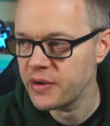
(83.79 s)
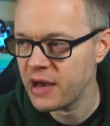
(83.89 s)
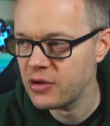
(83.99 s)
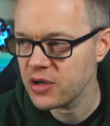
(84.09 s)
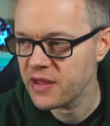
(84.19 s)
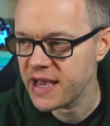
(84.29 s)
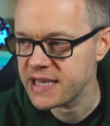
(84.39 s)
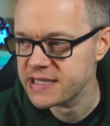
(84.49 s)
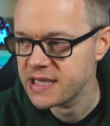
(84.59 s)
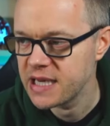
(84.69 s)
Now, look at
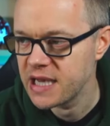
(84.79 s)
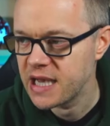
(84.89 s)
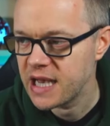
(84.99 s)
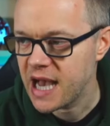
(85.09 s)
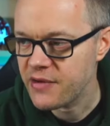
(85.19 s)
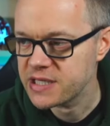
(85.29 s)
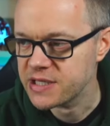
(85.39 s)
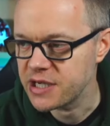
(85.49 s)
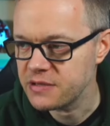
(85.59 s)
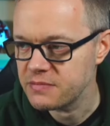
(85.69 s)
this.
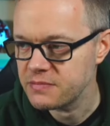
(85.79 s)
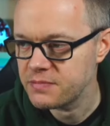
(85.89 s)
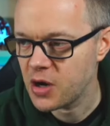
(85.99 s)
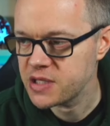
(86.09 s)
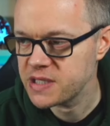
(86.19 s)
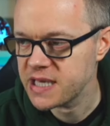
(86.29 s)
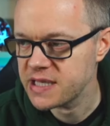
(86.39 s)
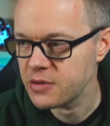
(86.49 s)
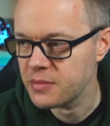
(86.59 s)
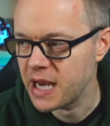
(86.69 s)
Harrison barges
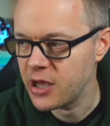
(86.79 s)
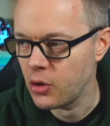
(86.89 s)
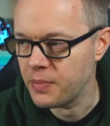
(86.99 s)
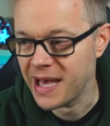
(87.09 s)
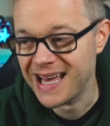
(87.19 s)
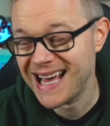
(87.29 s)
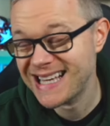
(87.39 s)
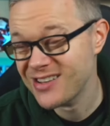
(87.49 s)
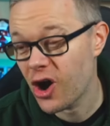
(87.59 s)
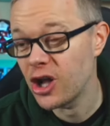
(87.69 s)
into him a little bit.
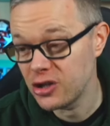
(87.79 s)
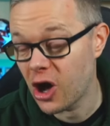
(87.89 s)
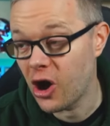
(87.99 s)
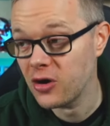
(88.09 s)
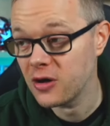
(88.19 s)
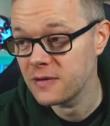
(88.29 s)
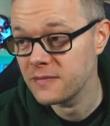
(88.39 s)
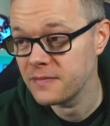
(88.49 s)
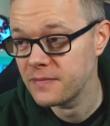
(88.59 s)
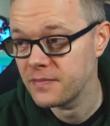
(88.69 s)
It's not a lot.
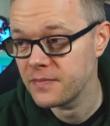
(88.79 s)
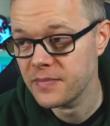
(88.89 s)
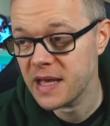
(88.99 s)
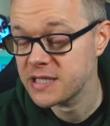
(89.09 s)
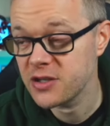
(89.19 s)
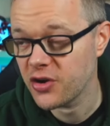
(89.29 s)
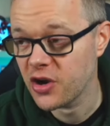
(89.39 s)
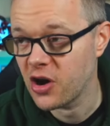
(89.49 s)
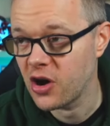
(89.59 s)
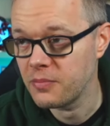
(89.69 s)
It's not a
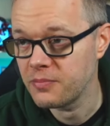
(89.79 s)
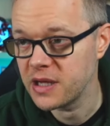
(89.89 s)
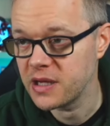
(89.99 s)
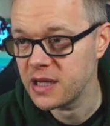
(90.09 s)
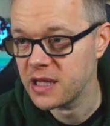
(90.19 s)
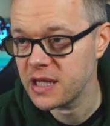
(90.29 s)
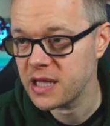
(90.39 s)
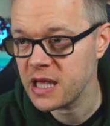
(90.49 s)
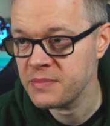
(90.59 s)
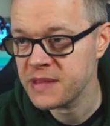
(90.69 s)
lot, but
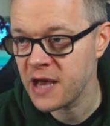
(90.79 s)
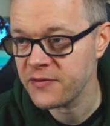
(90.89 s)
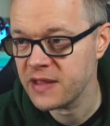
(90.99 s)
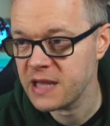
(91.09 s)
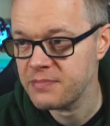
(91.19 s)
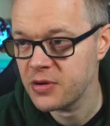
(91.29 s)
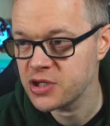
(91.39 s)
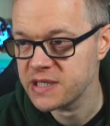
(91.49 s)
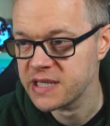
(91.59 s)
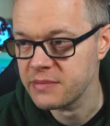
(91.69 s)
he definitely
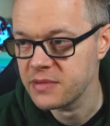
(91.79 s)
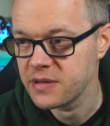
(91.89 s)
pushes him.